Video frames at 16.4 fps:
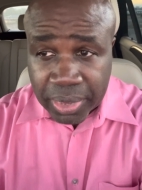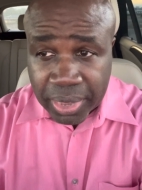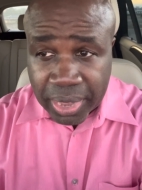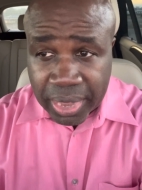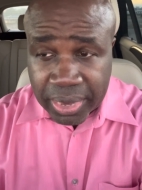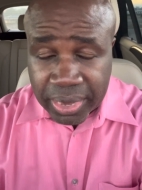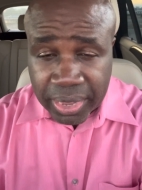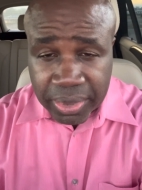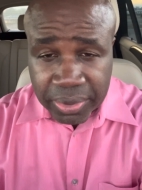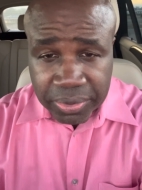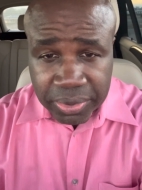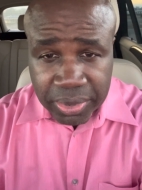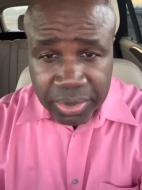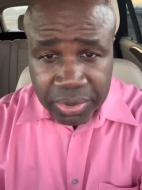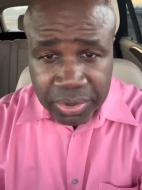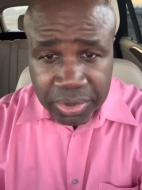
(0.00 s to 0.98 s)
N A
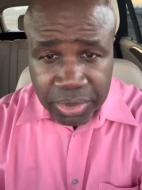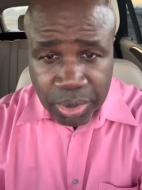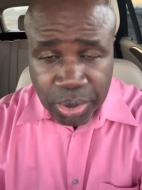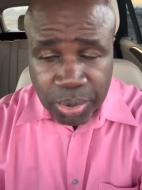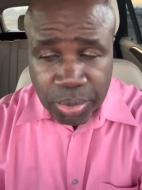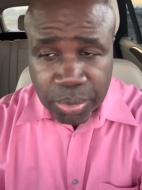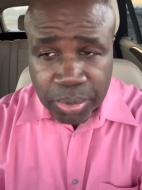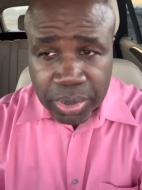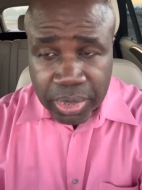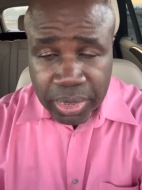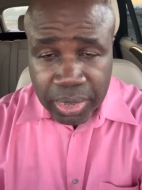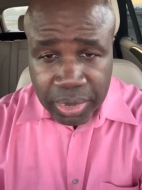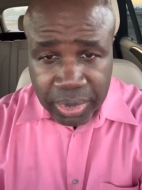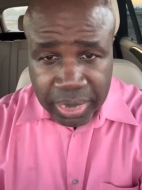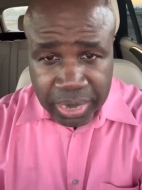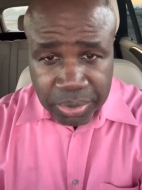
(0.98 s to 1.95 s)
T T O,
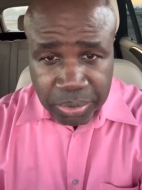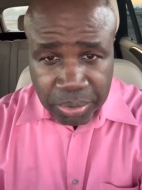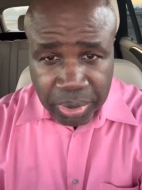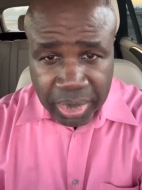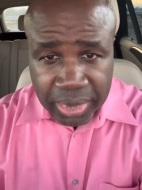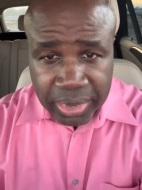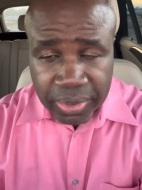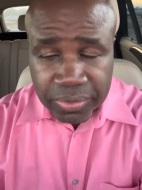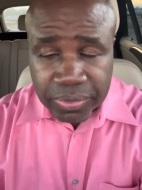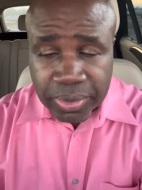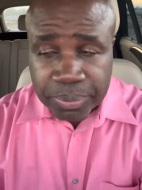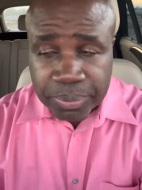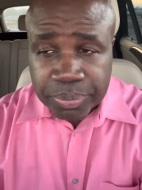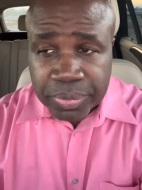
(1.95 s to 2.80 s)
nattokinase.